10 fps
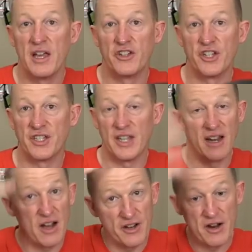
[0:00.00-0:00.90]
it's just
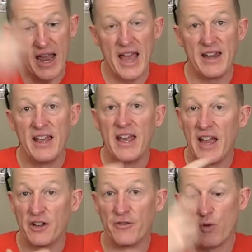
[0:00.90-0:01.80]
sitting on your head
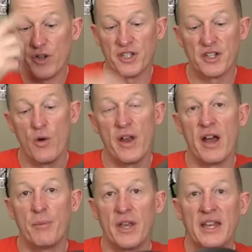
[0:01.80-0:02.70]
and your voice is going
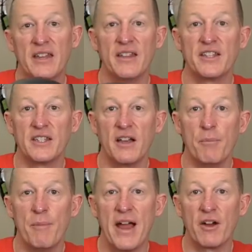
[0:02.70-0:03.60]
up into this
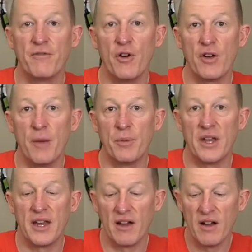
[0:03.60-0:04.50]
microphone up
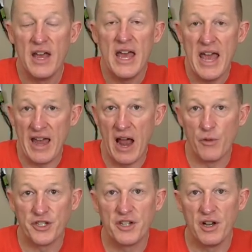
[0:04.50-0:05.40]
in here. And I
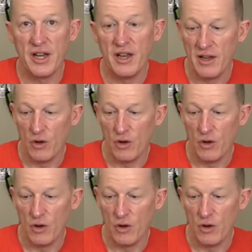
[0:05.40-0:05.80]
was good